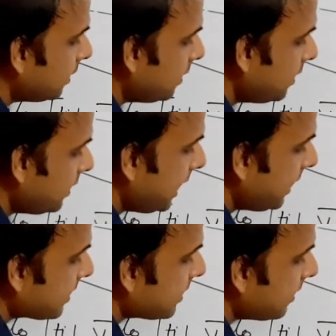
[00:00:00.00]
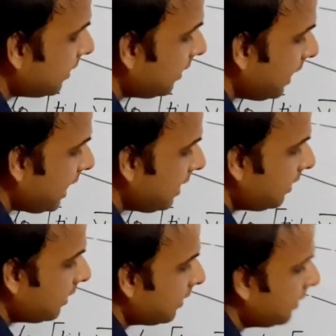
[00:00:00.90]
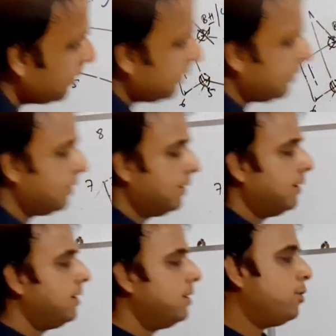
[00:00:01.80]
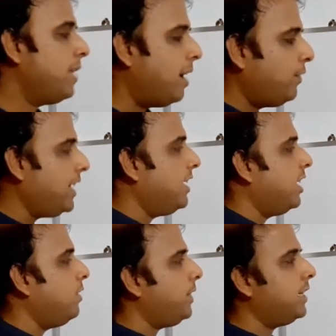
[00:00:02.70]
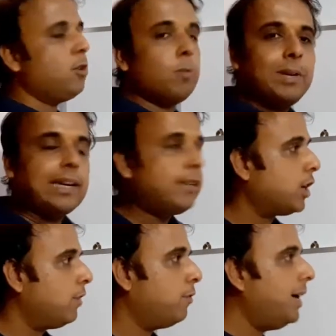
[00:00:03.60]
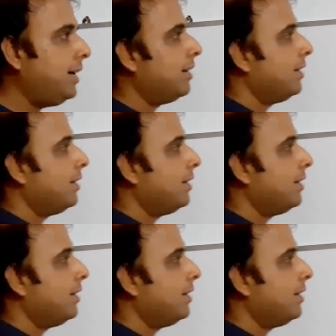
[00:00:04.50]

6 in. So now we are done with the nomenclature of what?